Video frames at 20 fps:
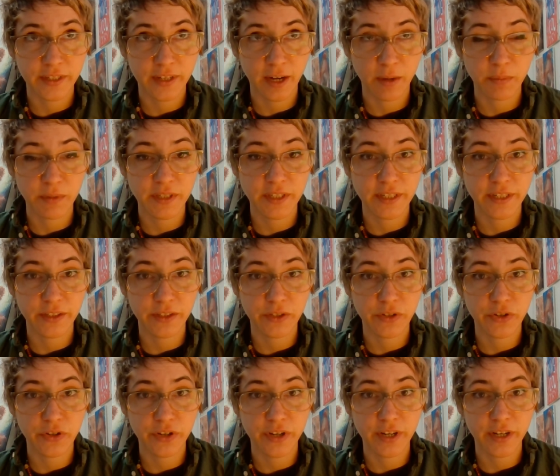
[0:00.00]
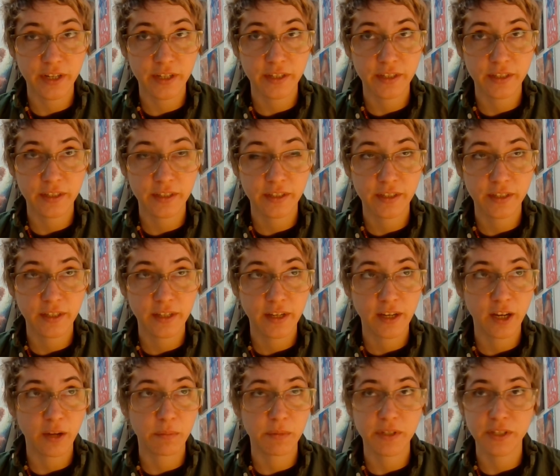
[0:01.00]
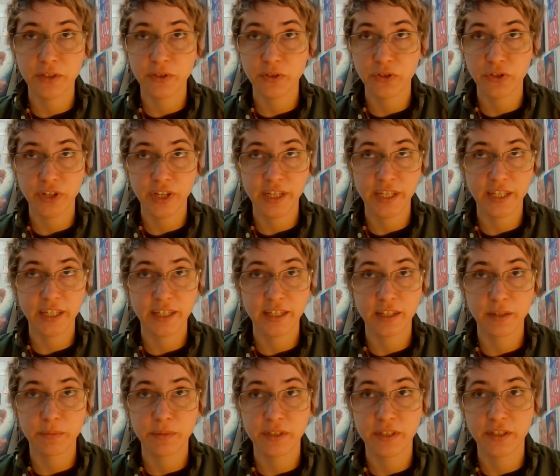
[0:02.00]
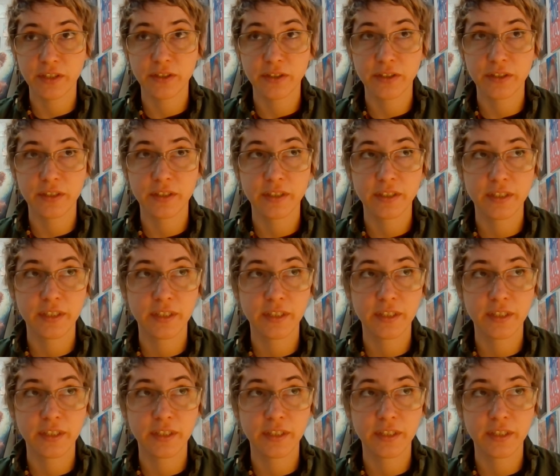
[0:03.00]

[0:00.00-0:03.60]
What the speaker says: I'm still in shock. I'm still shaking. I'm still